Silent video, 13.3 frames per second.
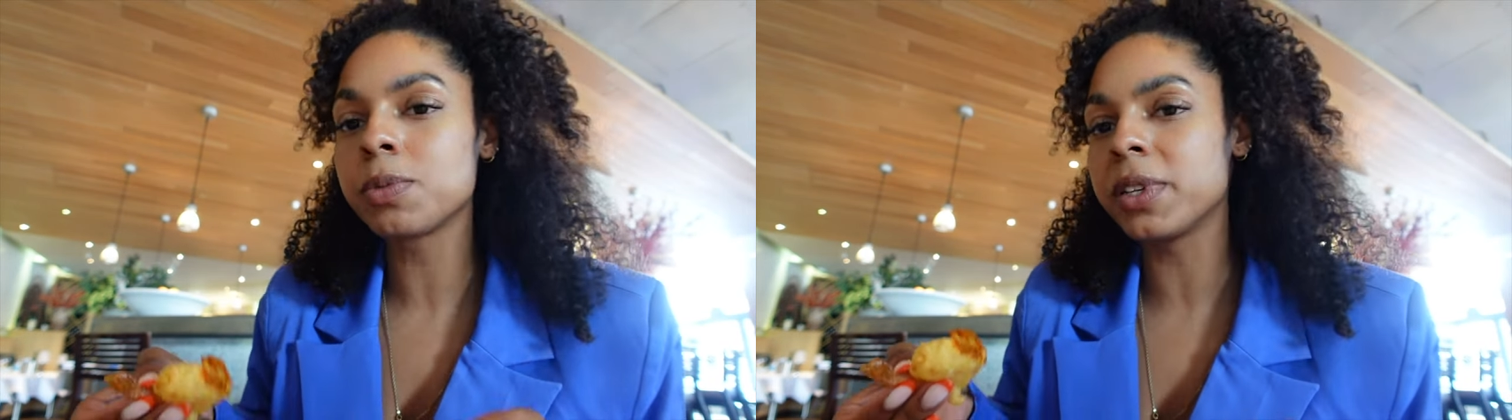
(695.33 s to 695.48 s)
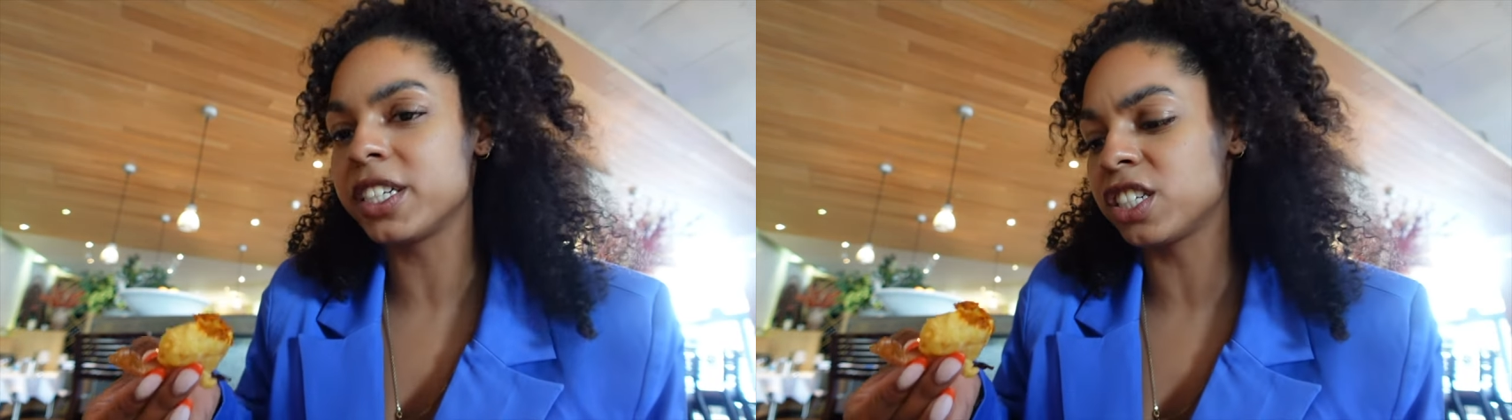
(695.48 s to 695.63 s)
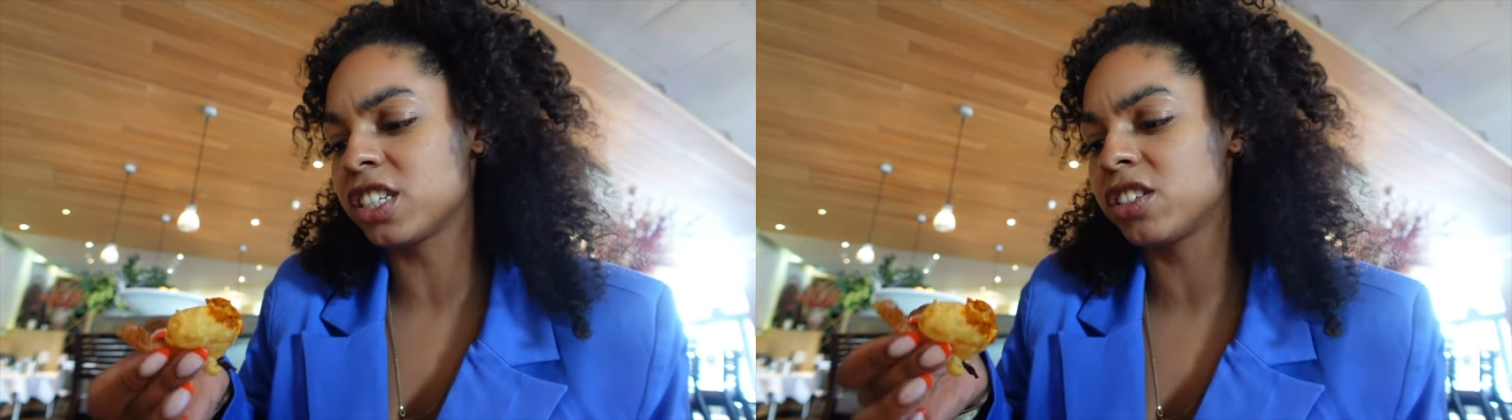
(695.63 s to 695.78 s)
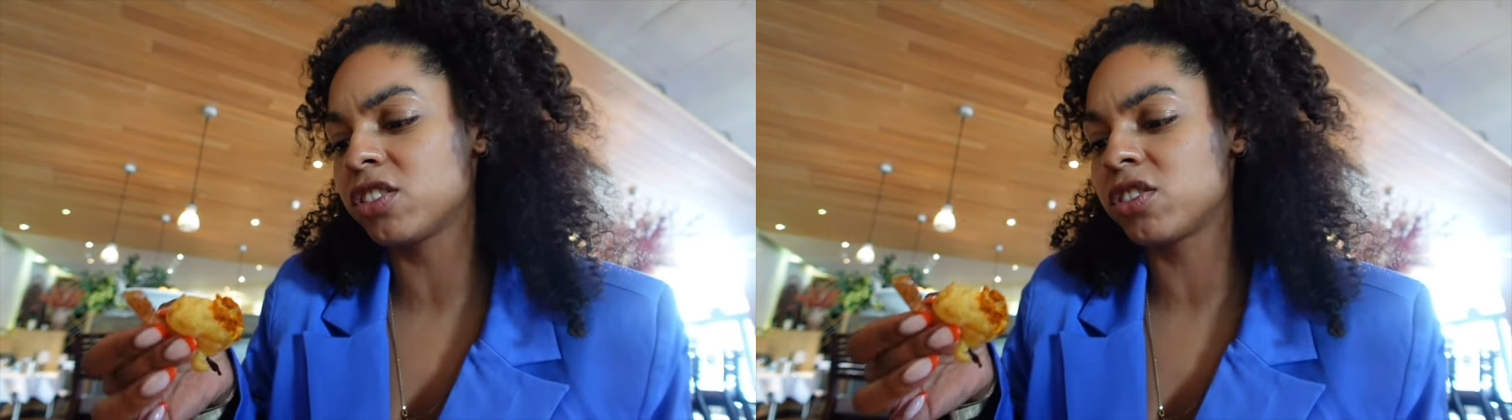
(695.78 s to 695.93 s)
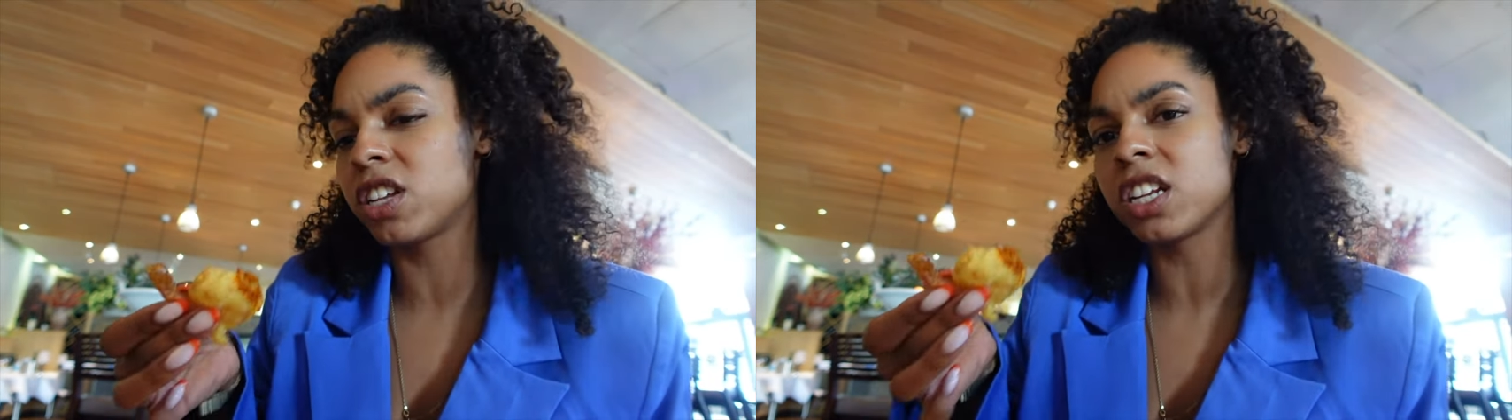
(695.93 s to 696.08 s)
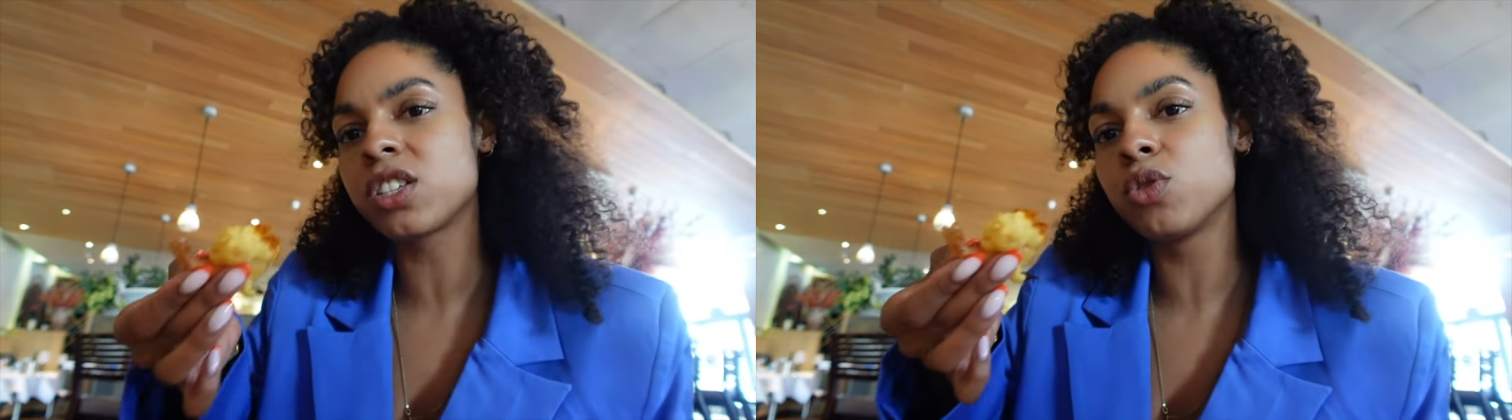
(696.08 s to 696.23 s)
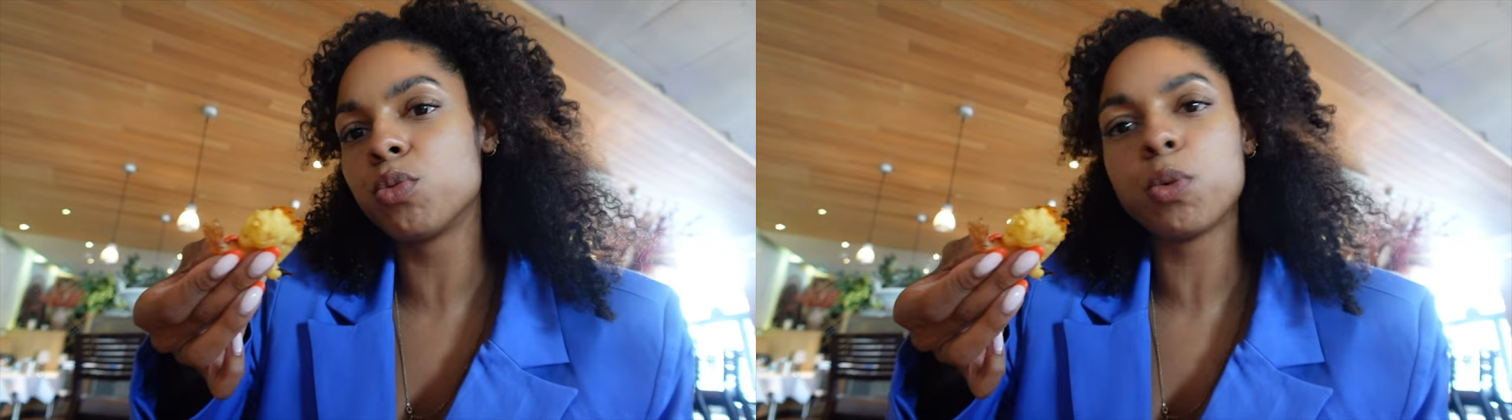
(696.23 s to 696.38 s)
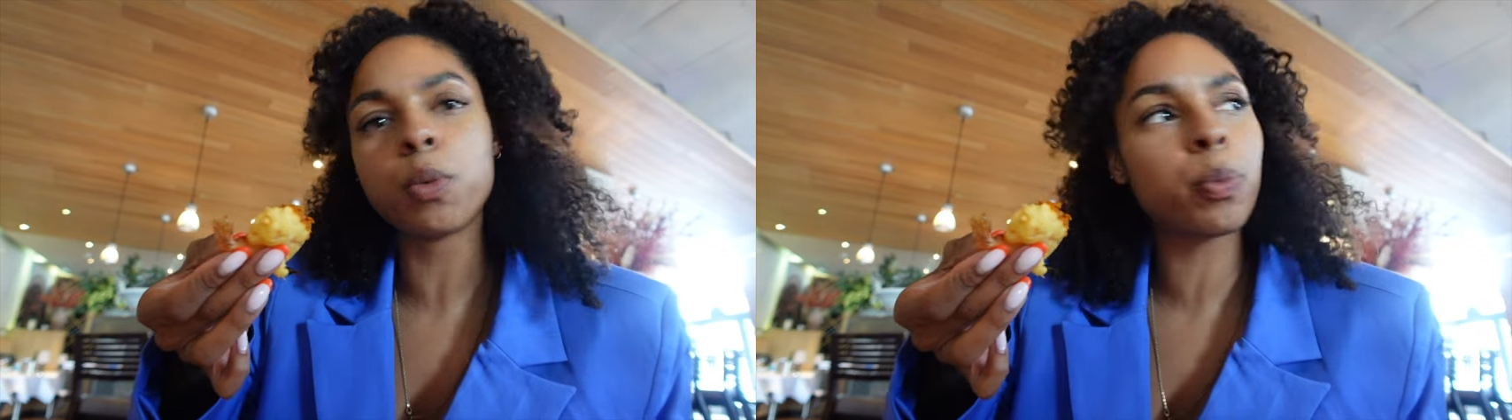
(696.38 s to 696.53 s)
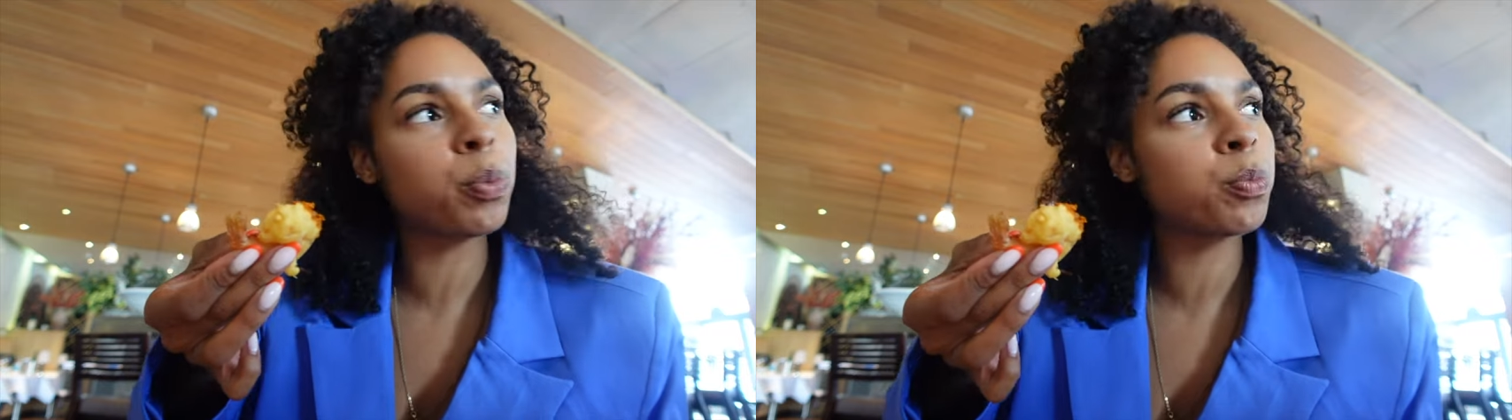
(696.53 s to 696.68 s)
but they're just normal.